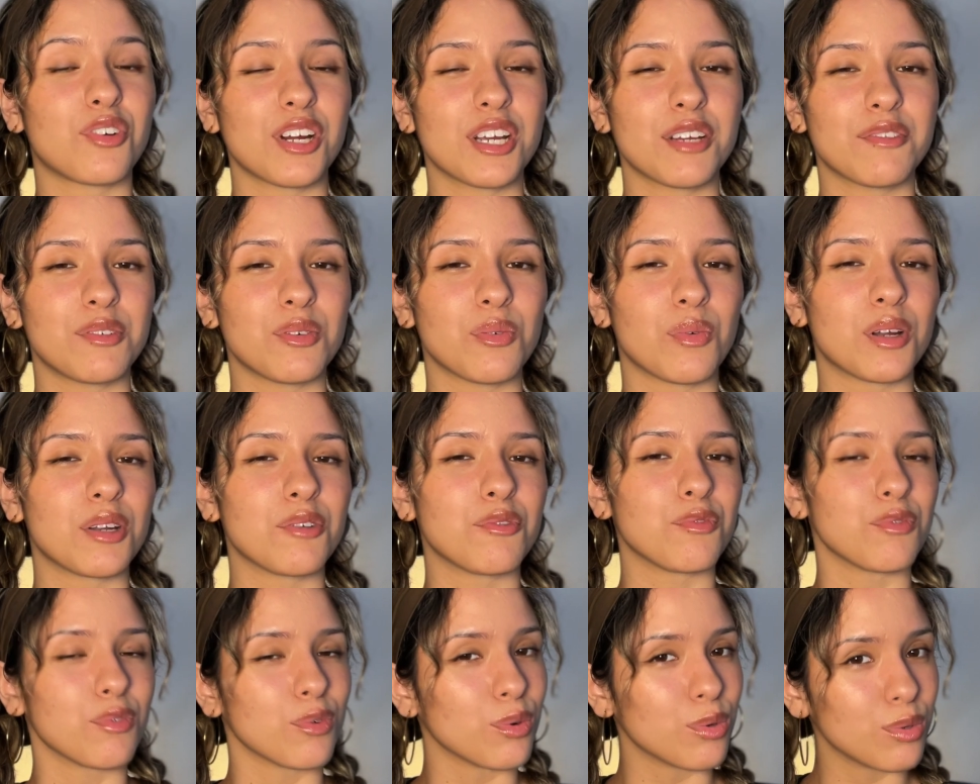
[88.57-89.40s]
if you want a
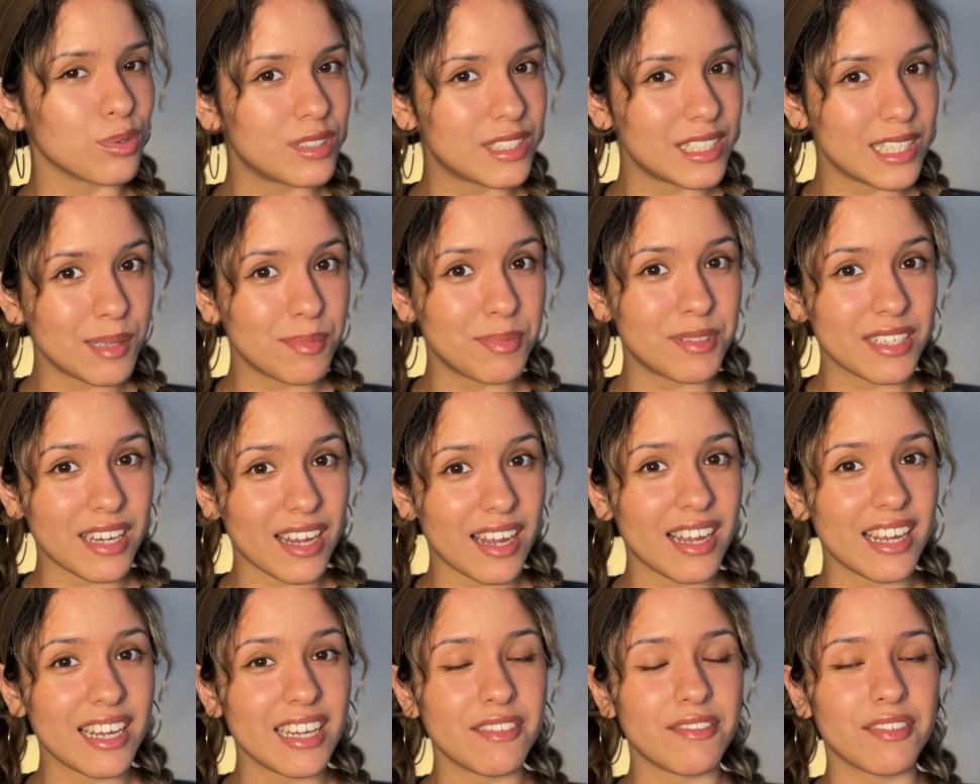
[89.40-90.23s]
full deep
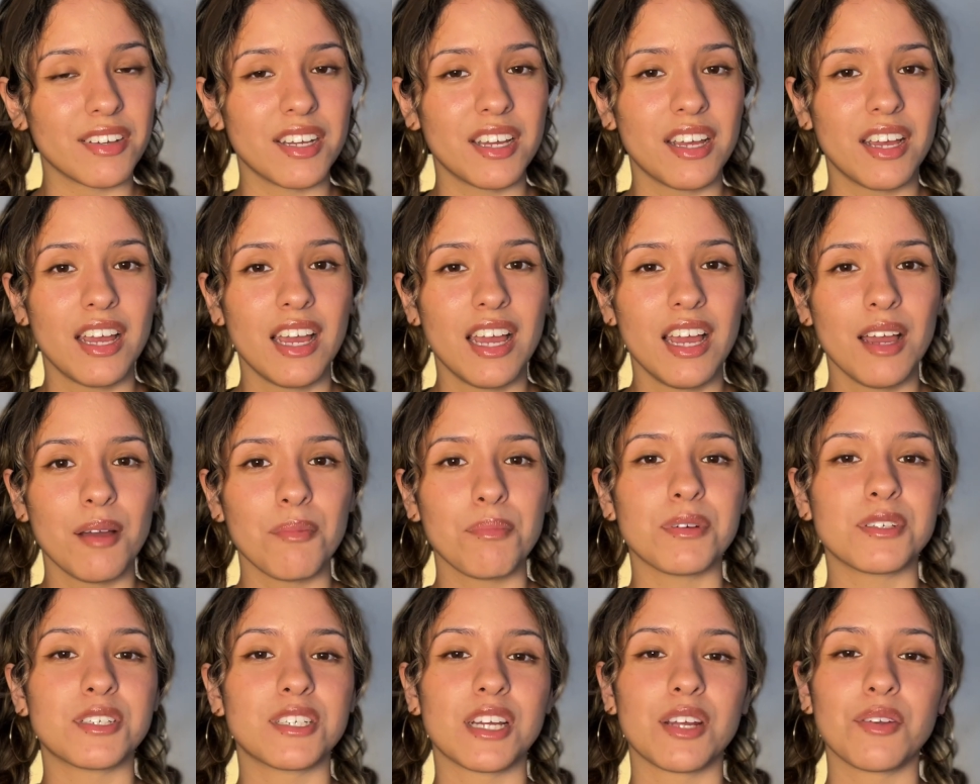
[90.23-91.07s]
dive.
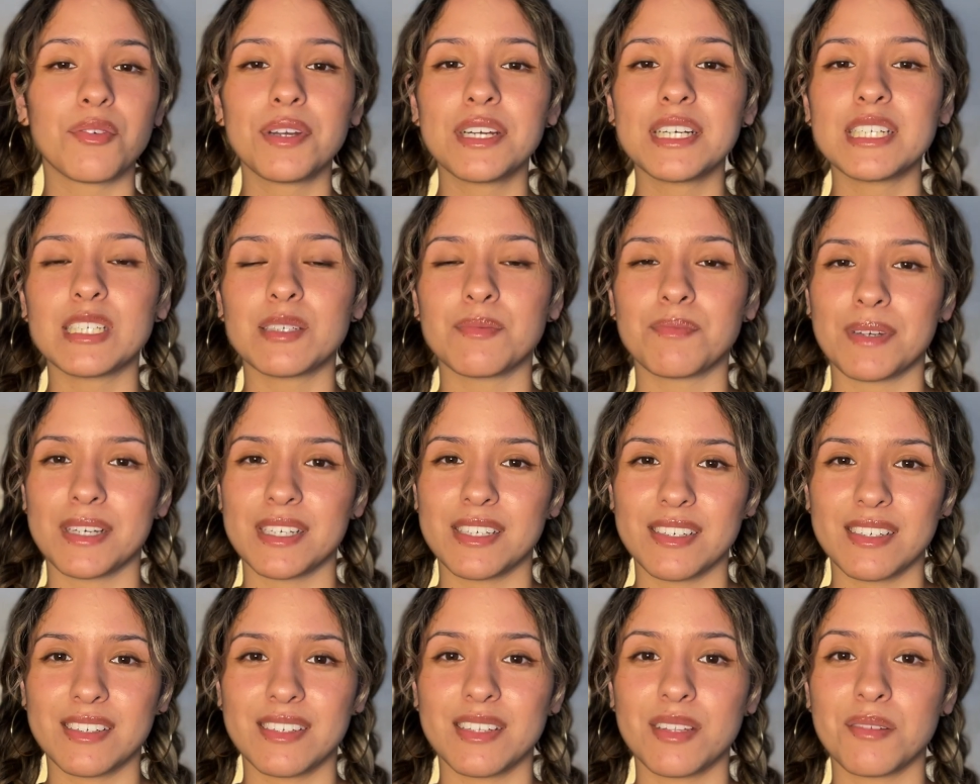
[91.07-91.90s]
But shadowing is
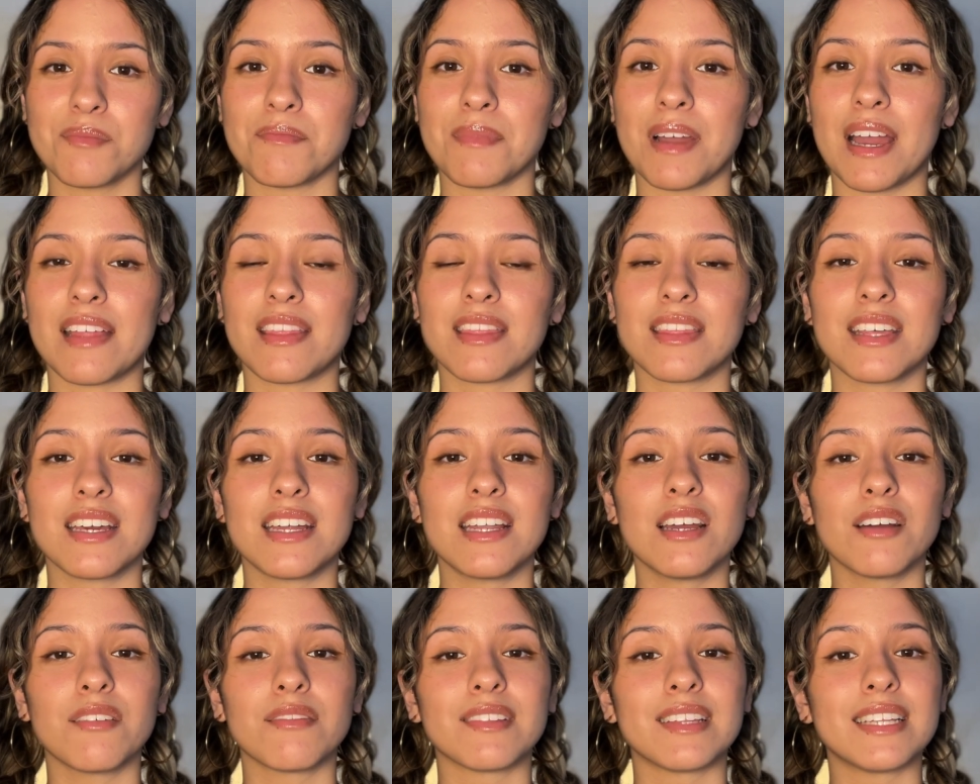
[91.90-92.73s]
basically the method
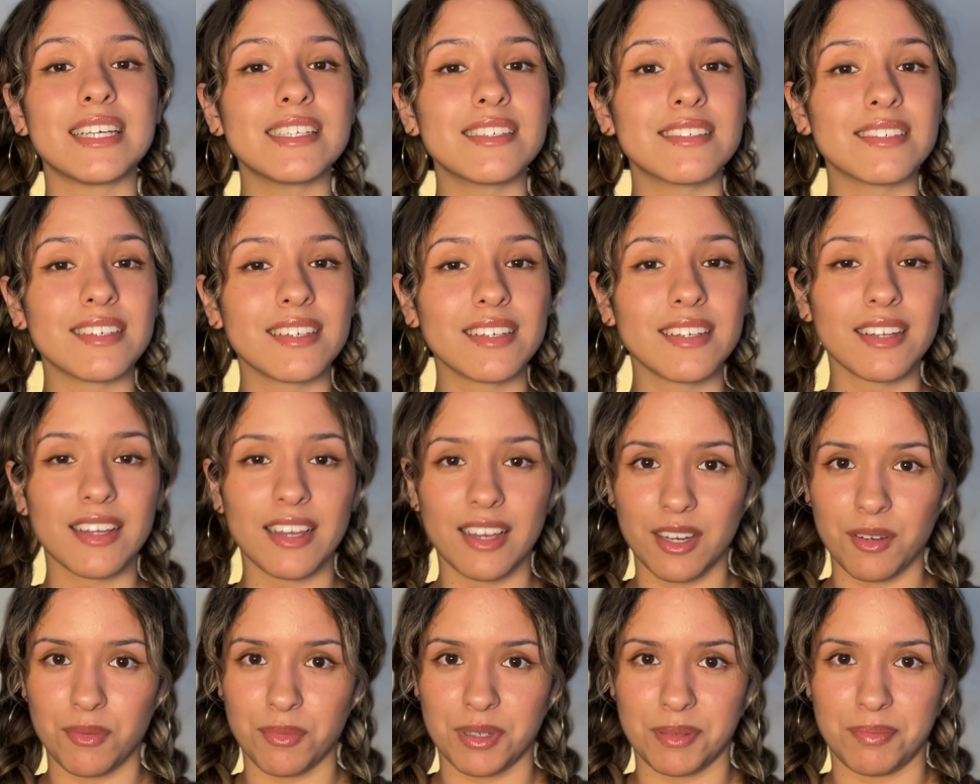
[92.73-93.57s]
of listen
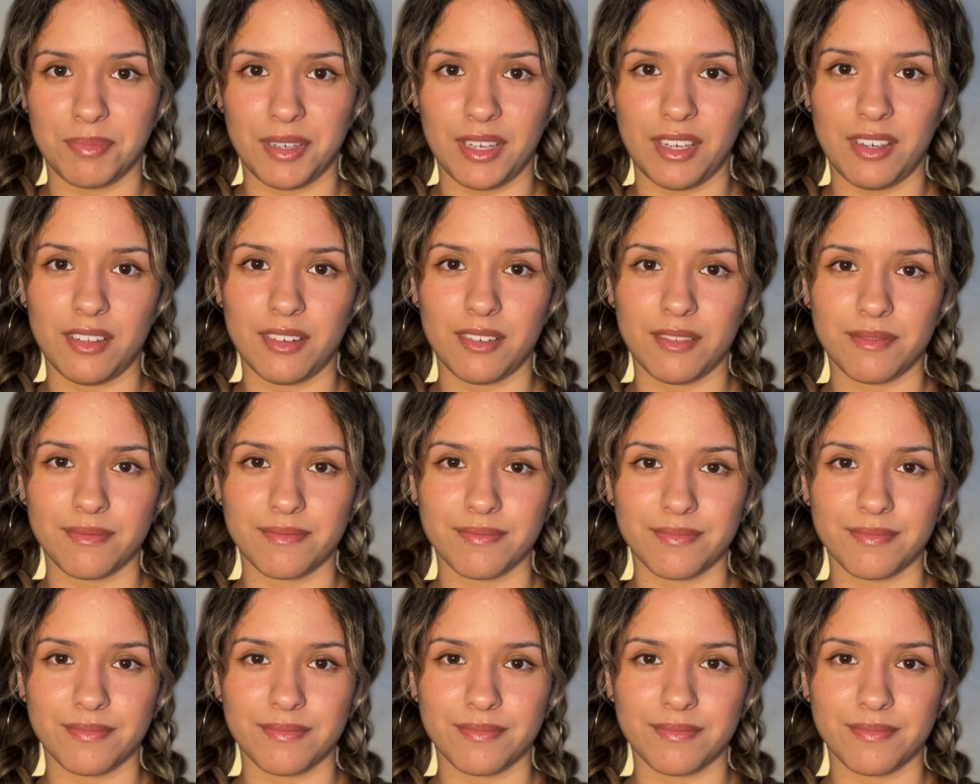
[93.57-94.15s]
and repeat. You